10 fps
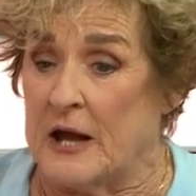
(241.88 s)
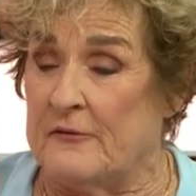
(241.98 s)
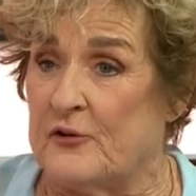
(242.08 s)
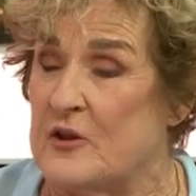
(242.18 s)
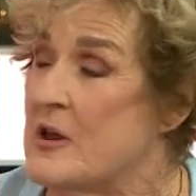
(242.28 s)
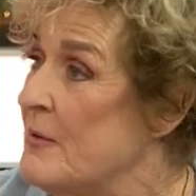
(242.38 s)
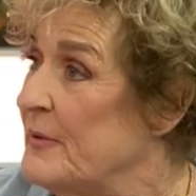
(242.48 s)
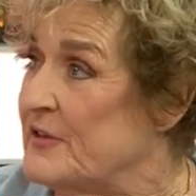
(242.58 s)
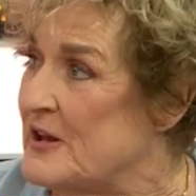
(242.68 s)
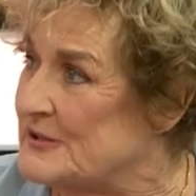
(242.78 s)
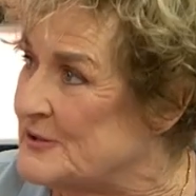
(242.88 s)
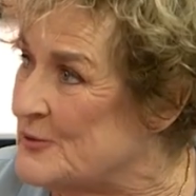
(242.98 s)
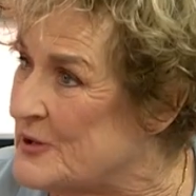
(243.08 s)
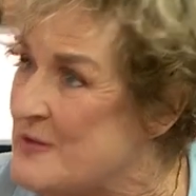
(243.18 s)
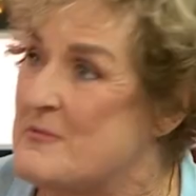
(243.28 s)
and everything. But they'll
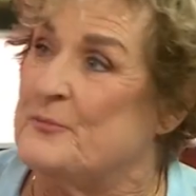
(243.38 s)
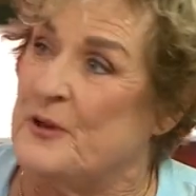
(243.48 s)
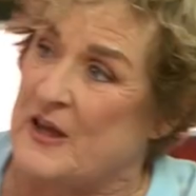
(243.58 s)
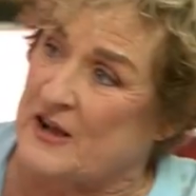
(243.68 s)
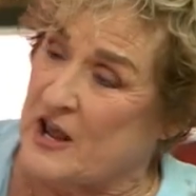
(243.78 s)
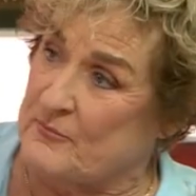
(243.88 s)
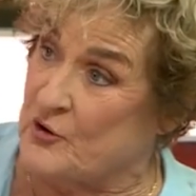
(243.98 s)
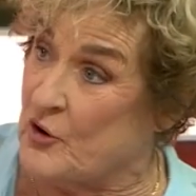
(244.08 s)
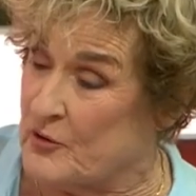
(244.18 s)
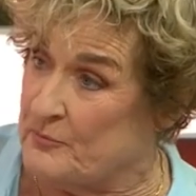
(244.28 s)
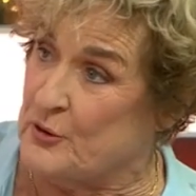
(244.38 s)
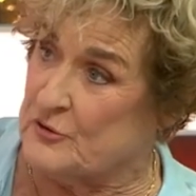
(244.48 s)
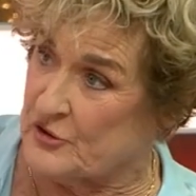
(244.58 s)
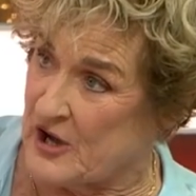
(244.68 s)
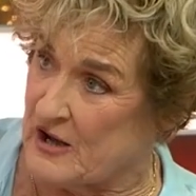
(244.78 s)
still come up, and that happened on a
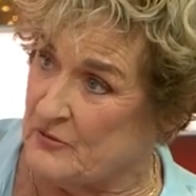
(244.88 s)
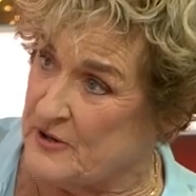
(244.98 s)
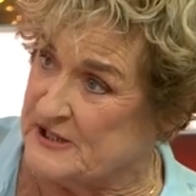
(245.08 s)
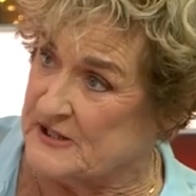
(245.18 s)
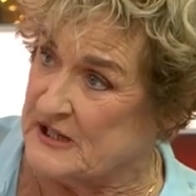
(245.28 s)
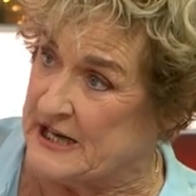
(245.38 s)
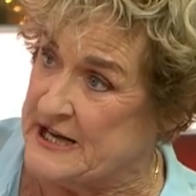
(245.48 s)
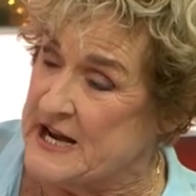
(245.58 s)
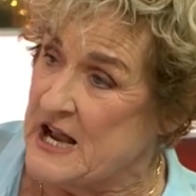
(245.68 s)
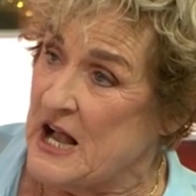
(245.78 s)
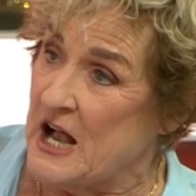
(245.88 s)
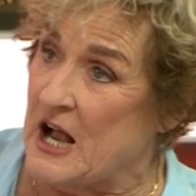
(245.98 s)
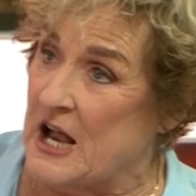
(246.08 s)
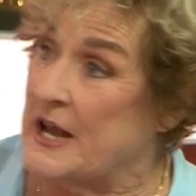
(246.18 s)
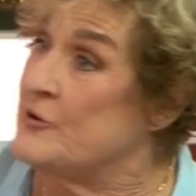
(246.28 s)
book trail recently
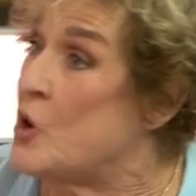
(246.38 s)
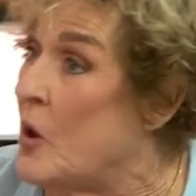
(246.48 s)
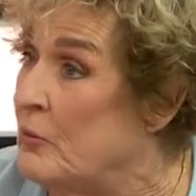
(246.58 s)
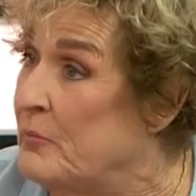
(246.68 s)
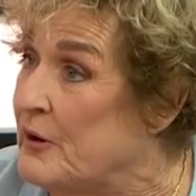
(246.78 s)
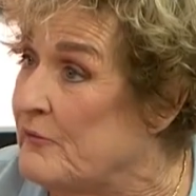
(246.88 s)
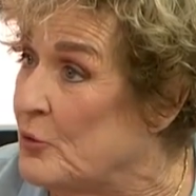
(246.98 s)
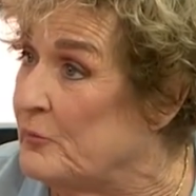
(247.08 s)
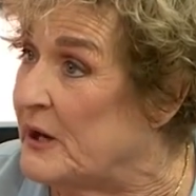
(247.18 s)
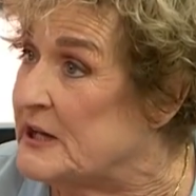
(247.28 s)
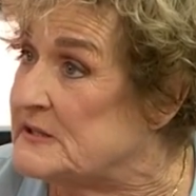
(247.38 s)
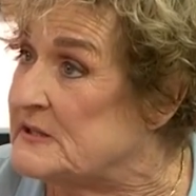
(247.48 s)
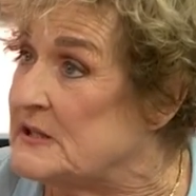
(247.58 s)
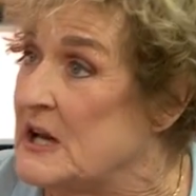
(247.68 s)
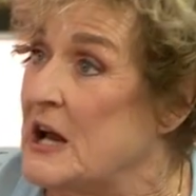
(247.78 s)
uh, in Goulburn, of all
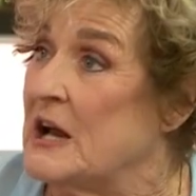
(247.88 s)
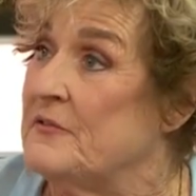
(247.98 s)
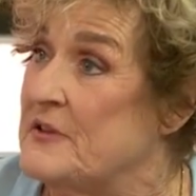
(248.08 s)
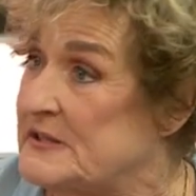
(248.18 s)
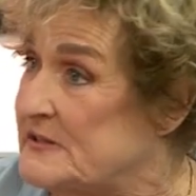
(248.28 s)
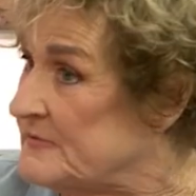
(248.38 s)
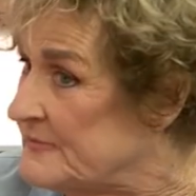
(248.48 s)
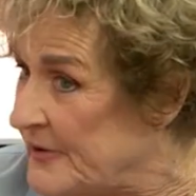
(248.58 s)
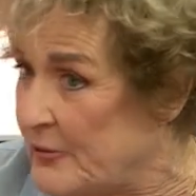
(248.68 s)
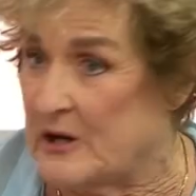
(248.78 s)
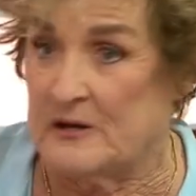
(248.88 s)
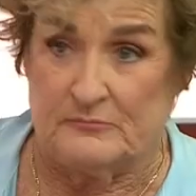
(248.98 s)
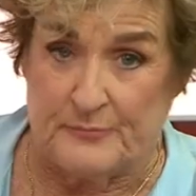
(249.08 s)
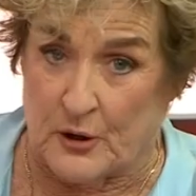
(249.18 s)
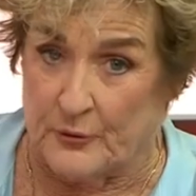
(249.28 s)
places. And this very
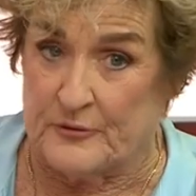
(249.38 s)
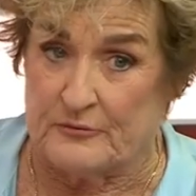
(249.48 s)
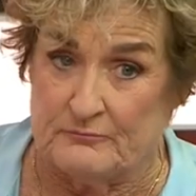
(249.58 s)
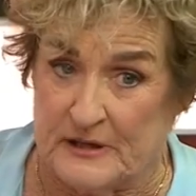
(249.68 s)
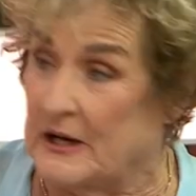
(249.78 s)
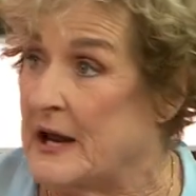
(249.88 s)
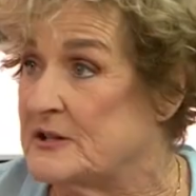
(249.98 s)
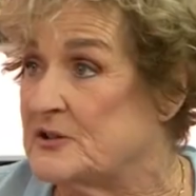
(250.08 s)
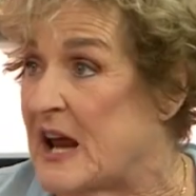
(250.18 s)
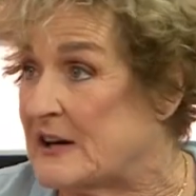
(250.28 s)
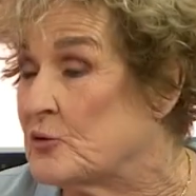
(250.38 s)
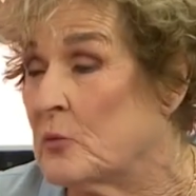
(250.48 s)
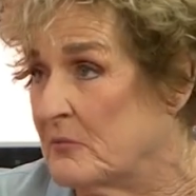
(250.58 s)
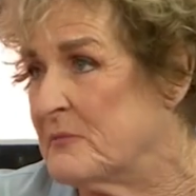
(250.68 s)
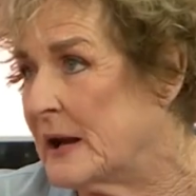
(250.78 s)
beyond middle-aged actor,
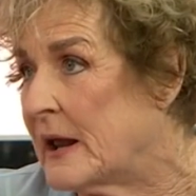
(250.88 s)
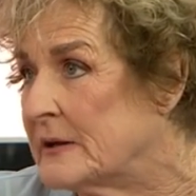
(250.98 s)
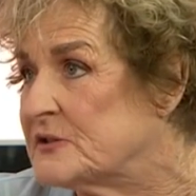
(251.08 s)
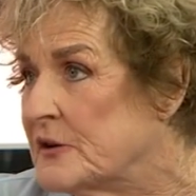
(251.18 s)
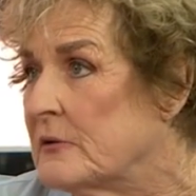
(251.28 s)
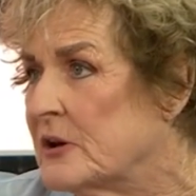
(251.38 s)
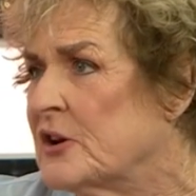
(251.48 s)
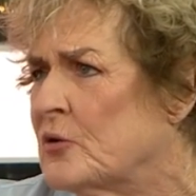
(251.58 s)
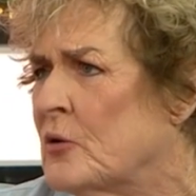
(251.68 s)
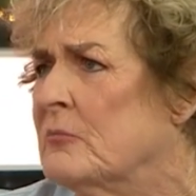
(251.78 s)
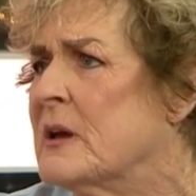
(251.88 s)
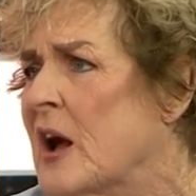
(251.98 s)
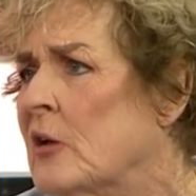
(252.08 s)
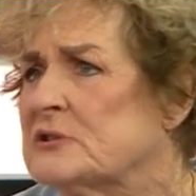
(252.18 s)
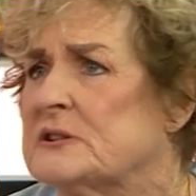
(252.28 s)
well, middle-aged, you she'd called me
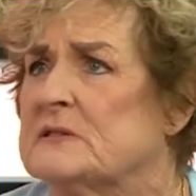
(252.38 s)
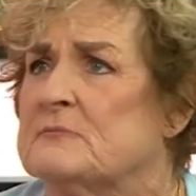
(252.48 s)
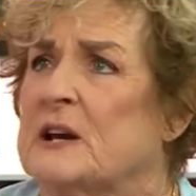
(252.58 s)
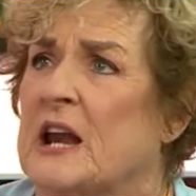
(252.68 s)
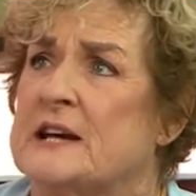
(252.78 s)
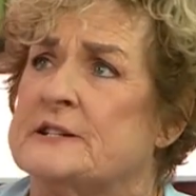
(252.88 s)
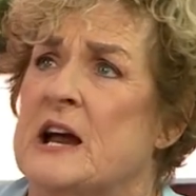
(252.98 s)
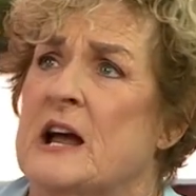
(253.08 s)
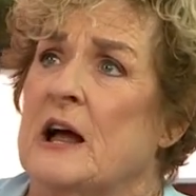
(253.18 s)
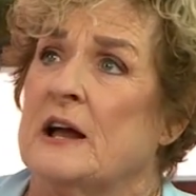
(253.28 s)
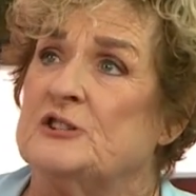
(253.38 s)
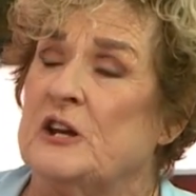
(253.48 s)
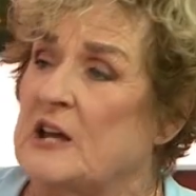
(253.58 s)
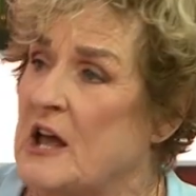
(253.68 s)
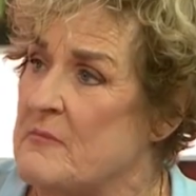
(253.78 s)
old, she was middle aged, and
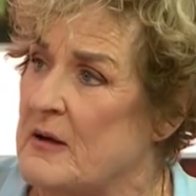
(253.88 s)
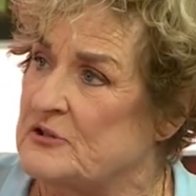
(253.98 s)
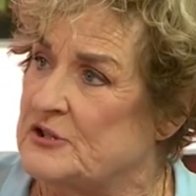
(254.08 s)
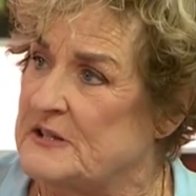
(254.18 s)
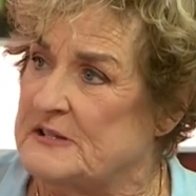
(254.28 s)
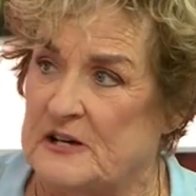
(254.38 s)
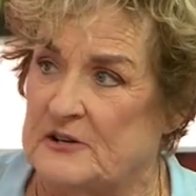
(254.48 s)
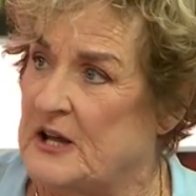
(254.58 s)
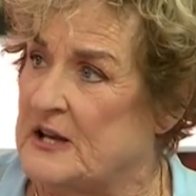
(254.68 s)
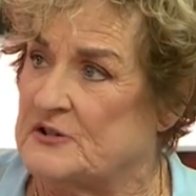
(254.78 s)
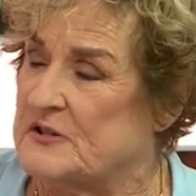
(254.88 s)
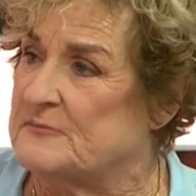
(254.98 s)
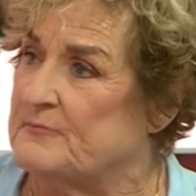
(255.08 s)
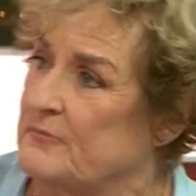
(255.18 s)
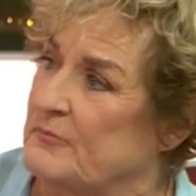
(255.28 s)
she came up and she said, That
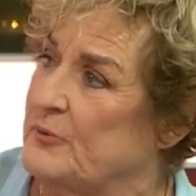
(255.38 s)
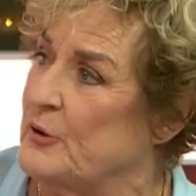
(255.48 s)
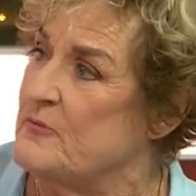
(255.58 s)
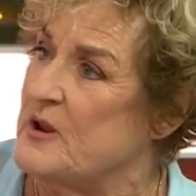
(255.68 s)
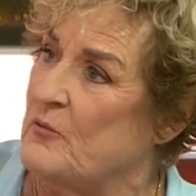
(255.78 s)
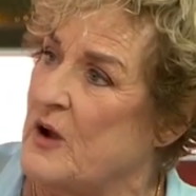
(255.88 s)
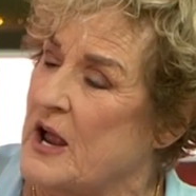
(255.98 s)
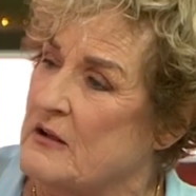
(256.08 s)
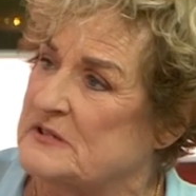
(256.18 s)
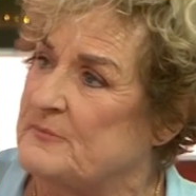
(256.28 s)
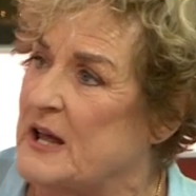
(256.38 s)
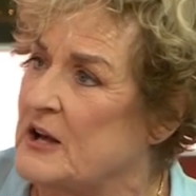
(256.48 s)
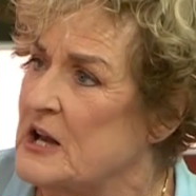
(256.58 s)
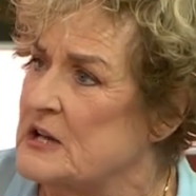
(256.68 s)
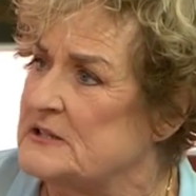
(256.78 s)
just blew me away. I was
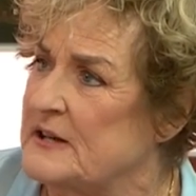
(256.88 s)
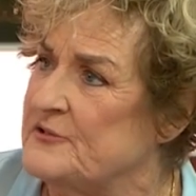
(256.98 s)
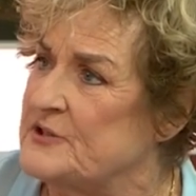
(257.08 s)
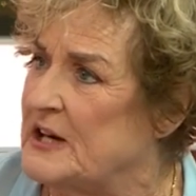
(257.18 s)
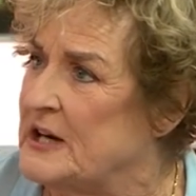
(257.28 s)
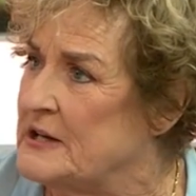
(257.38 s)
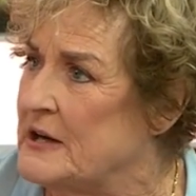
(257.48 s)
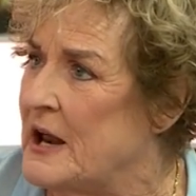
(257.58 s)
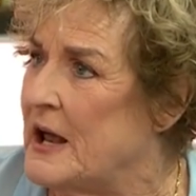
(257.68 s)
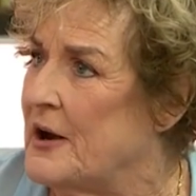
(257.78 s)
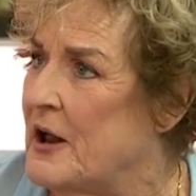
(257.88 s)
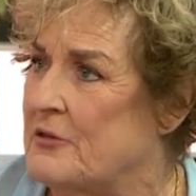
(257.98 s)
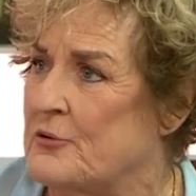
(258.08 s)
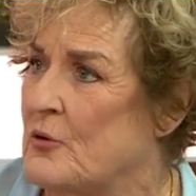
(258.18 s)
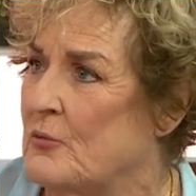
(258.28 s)
about 17, and I
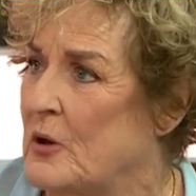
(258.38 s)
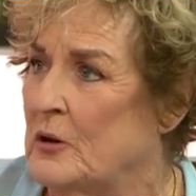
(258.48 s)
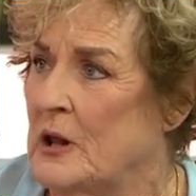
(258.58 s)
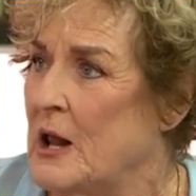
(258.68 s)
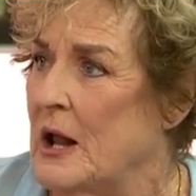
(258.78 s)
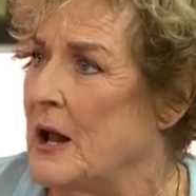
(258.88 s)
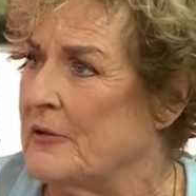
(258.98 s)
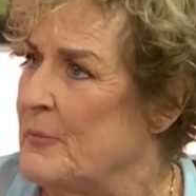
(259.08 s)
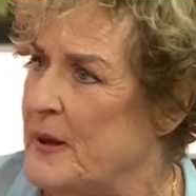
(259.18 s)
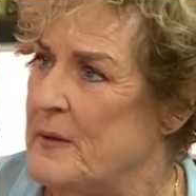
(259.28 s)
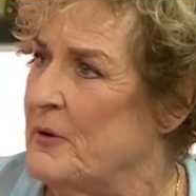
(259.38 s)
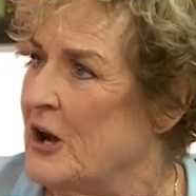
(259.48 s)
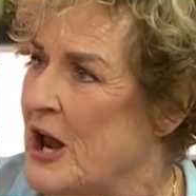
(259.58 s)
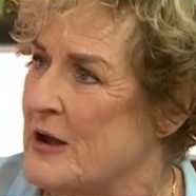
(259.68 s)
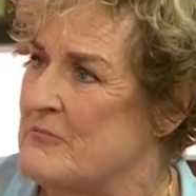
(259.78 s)
thought, well, other people
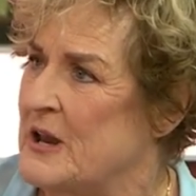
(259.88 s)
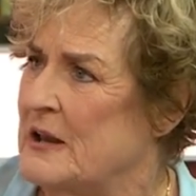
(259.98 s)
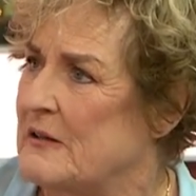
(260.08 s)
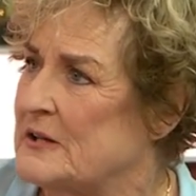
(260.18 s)
are like me.